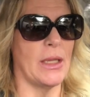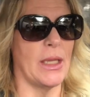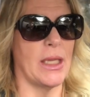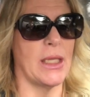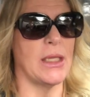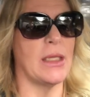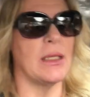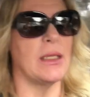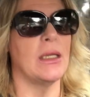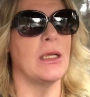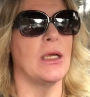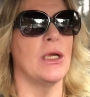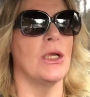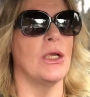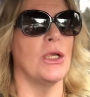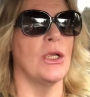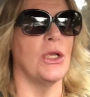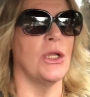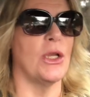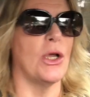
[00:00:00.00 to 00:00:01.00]
And
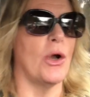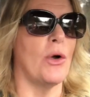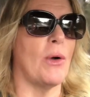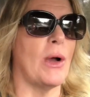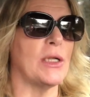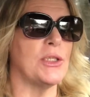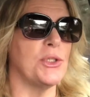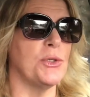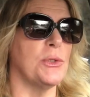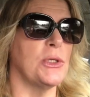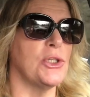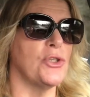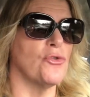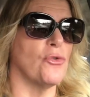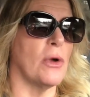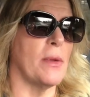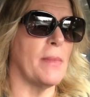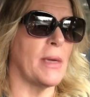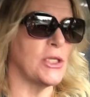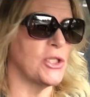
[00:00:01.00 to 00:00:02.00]
you know, I do
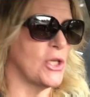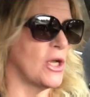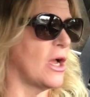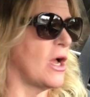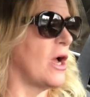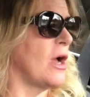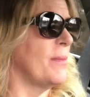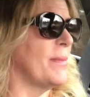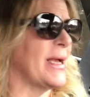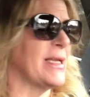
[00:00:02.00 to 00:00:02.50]
enjoy my job.